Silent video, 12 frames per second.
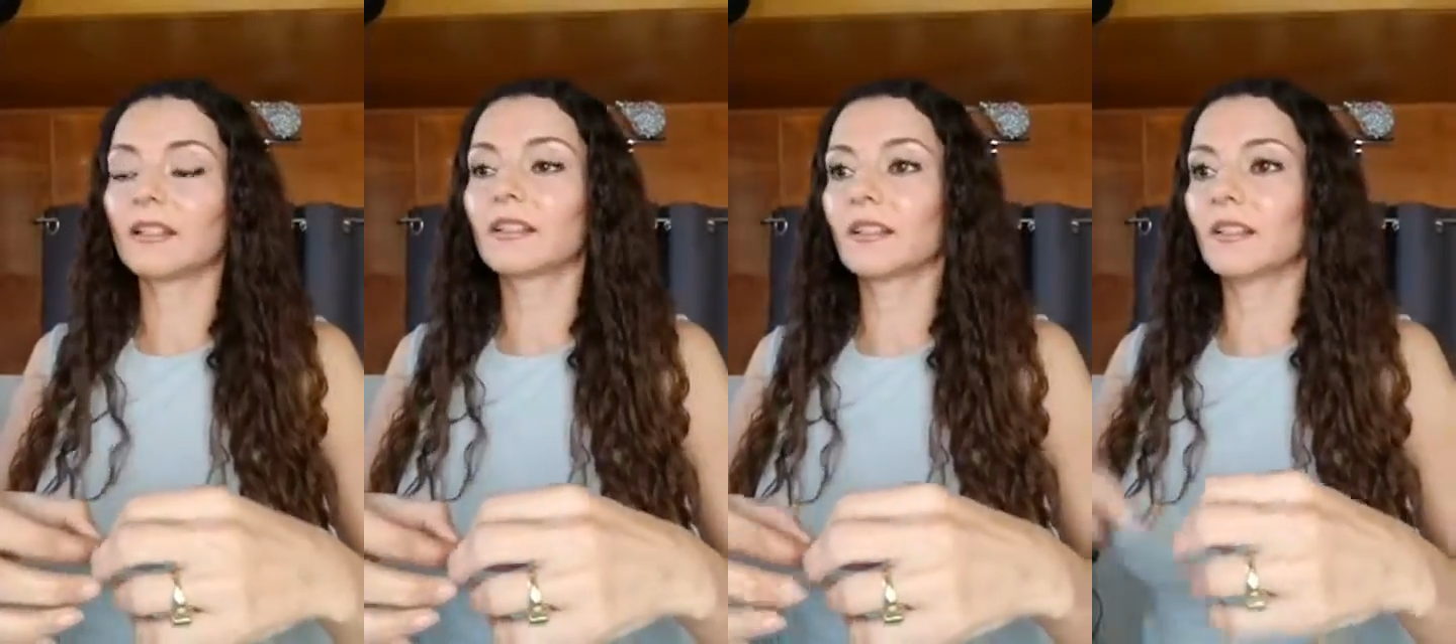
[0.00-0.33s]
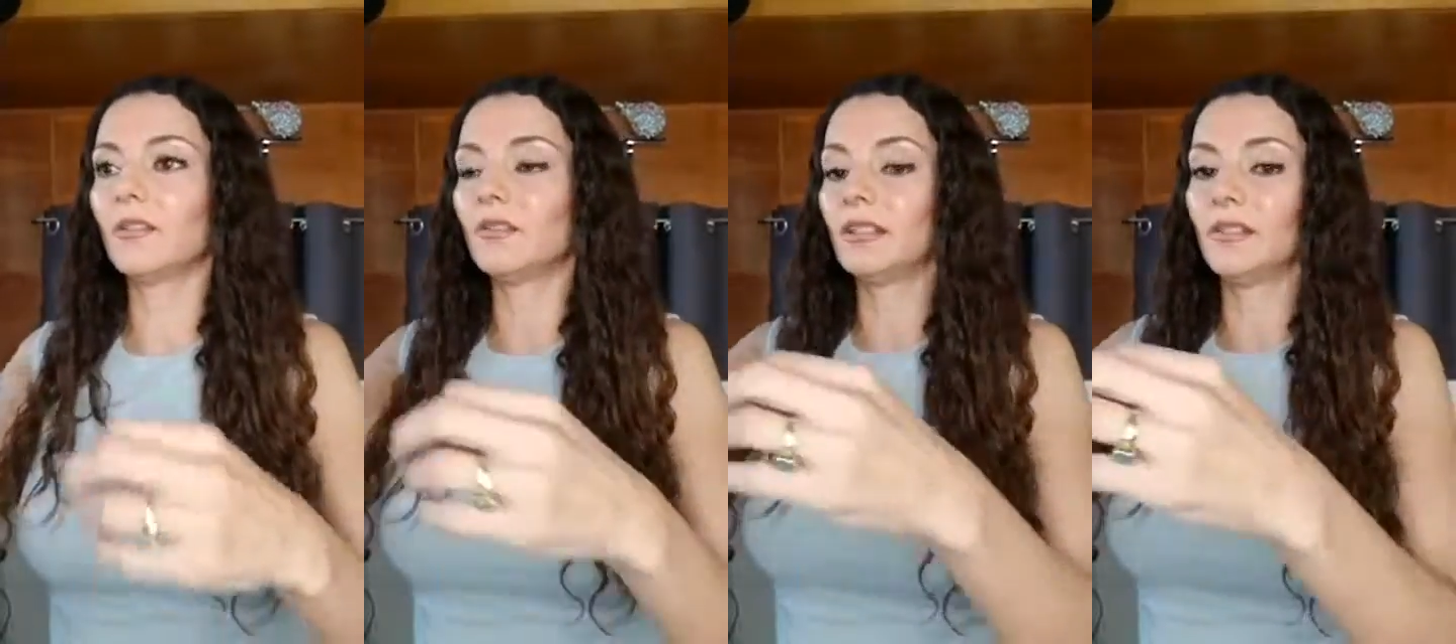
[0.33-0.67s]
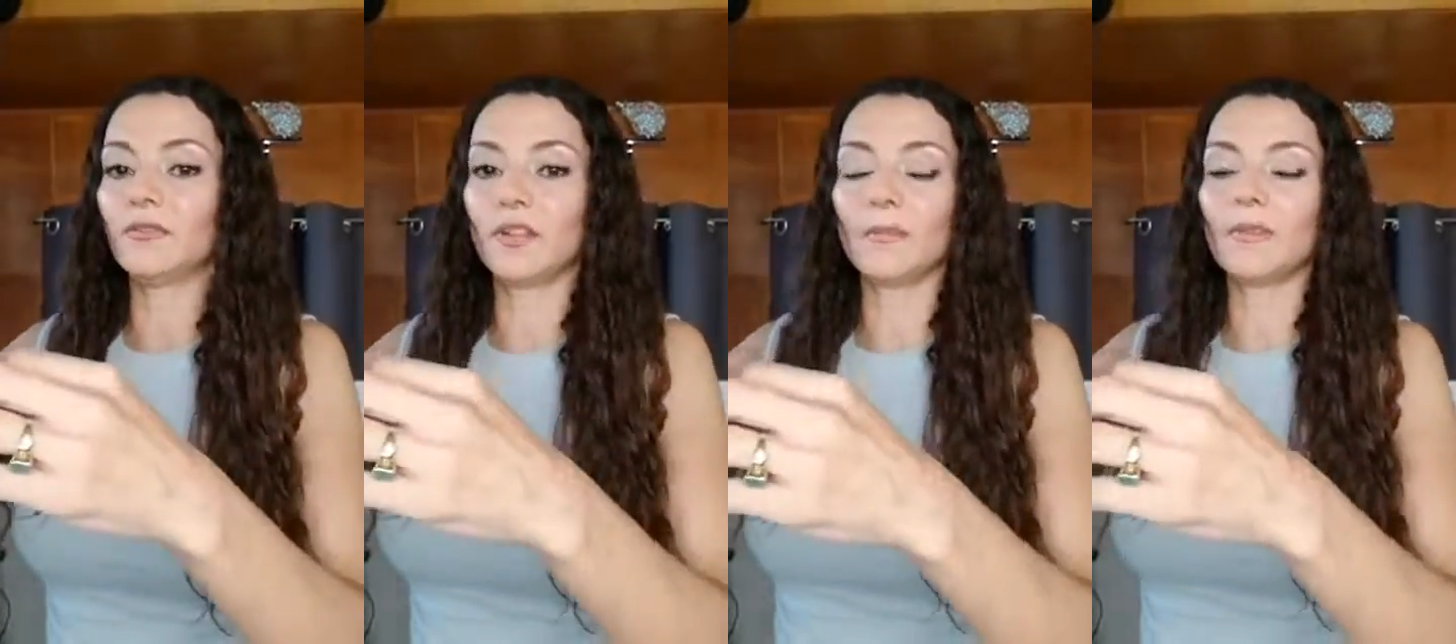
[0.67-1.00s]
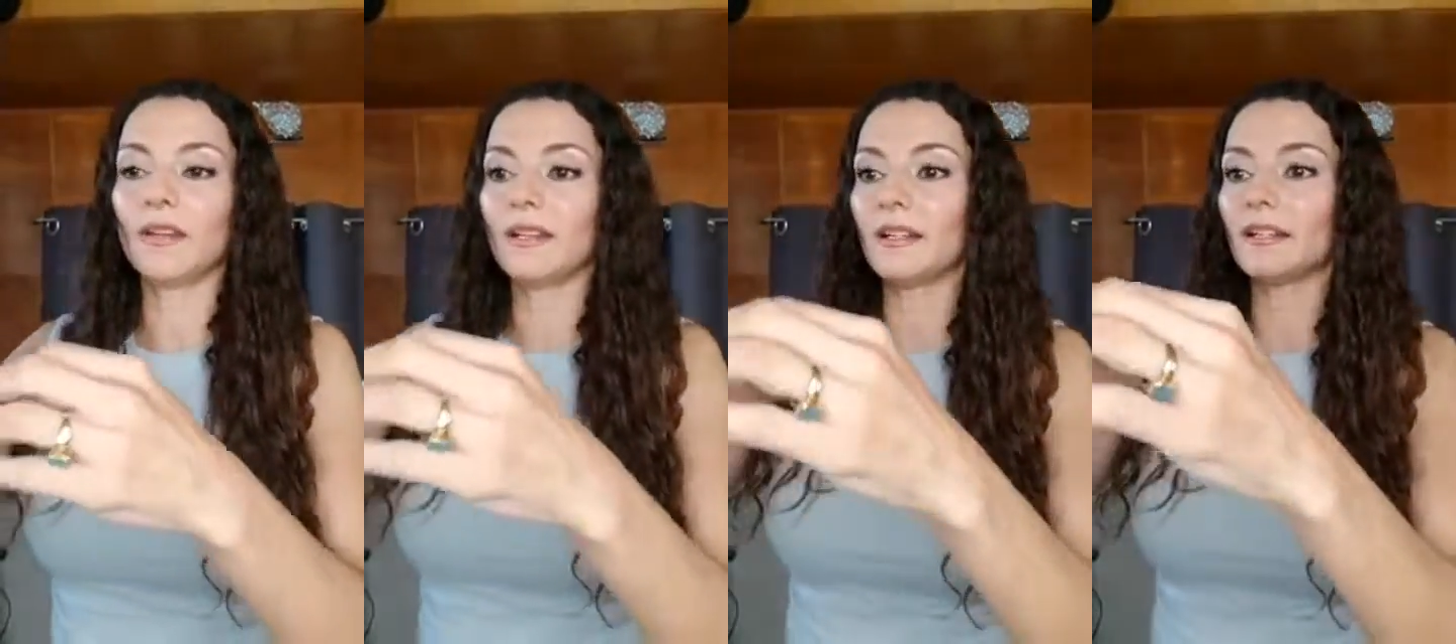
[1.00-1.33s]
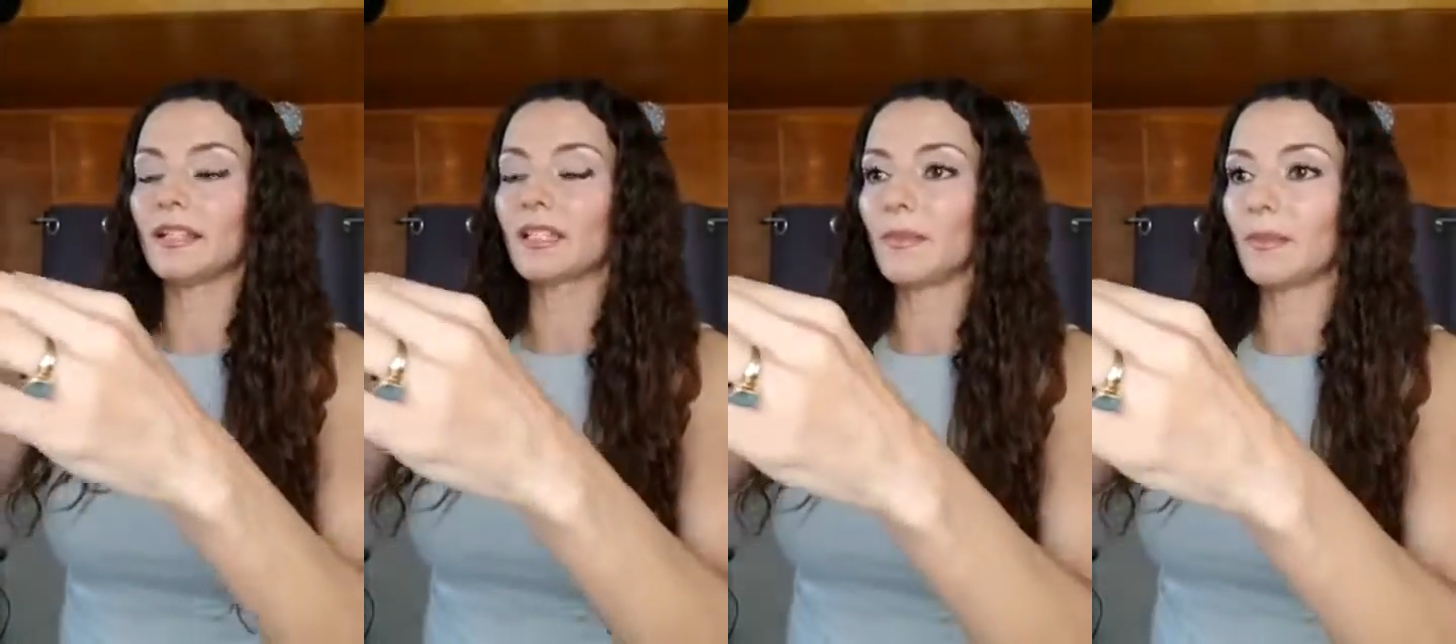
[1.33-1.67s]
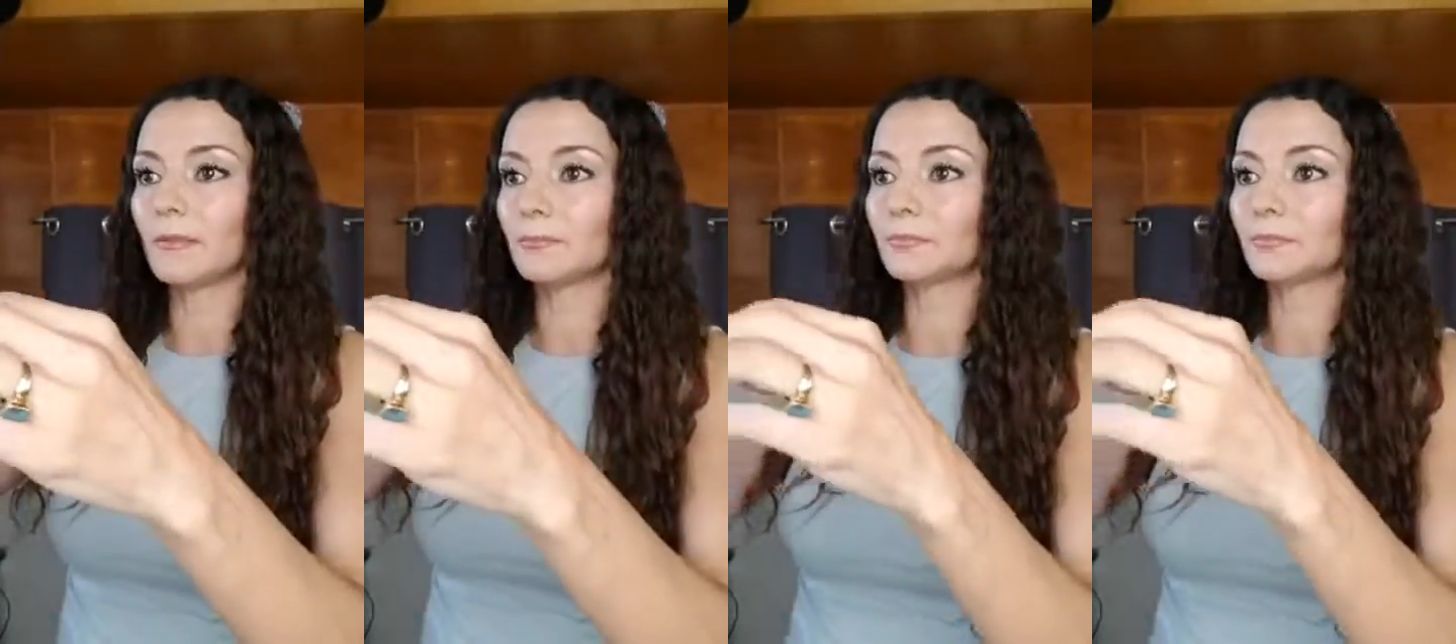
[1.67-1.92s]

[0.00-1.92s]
going to hold it for me right here. Thanks, baby.